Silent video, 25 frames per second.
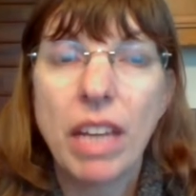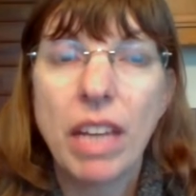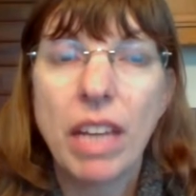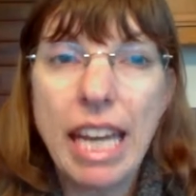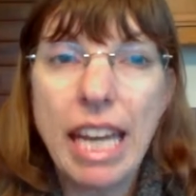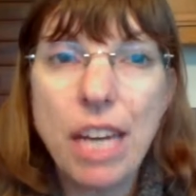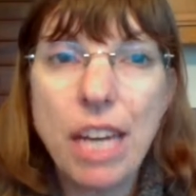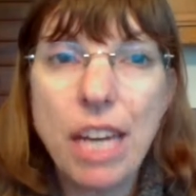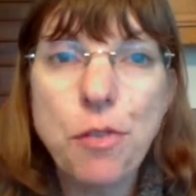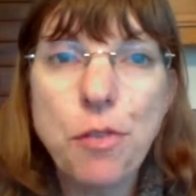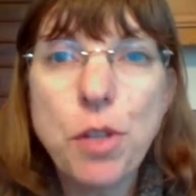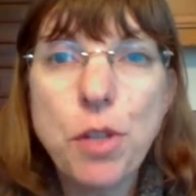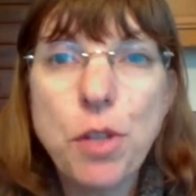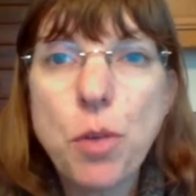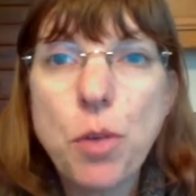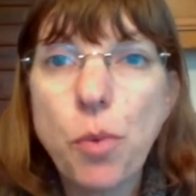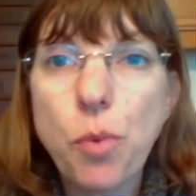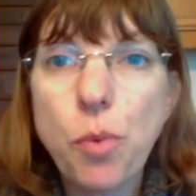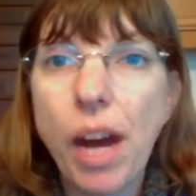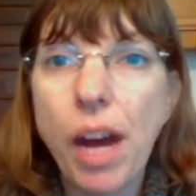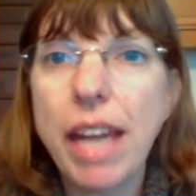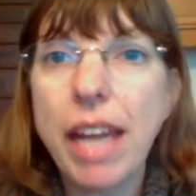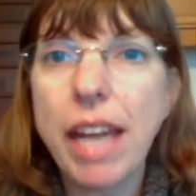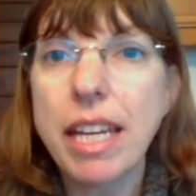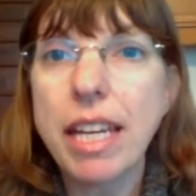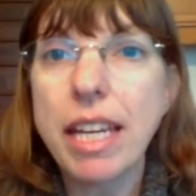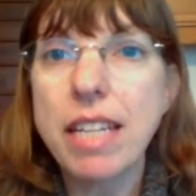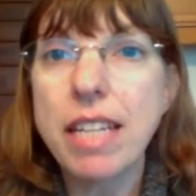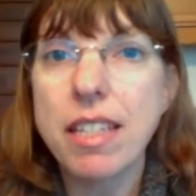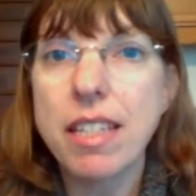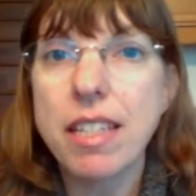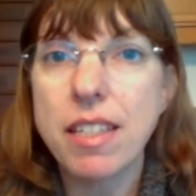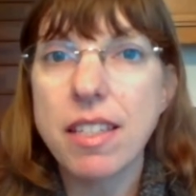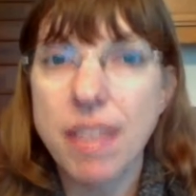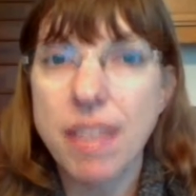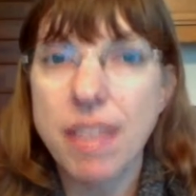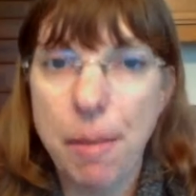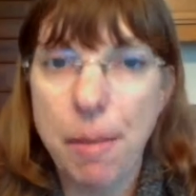If you run
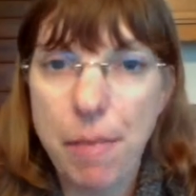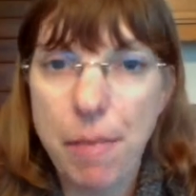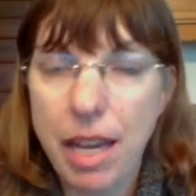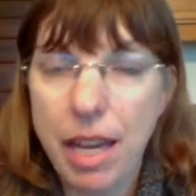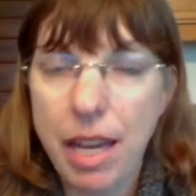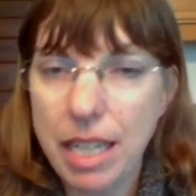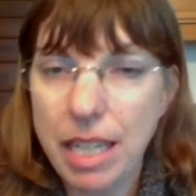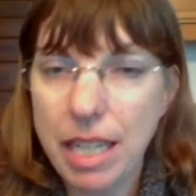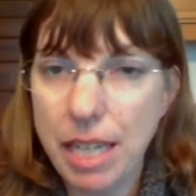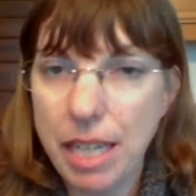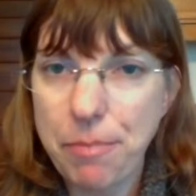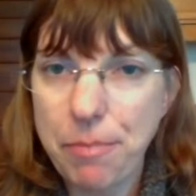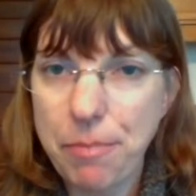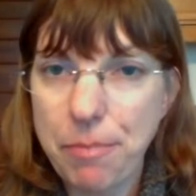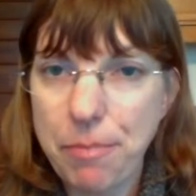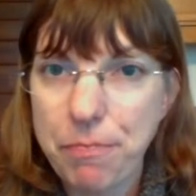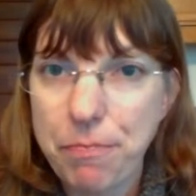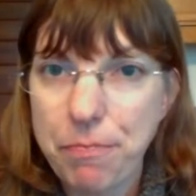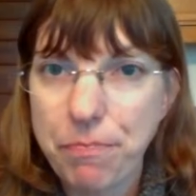into somebody,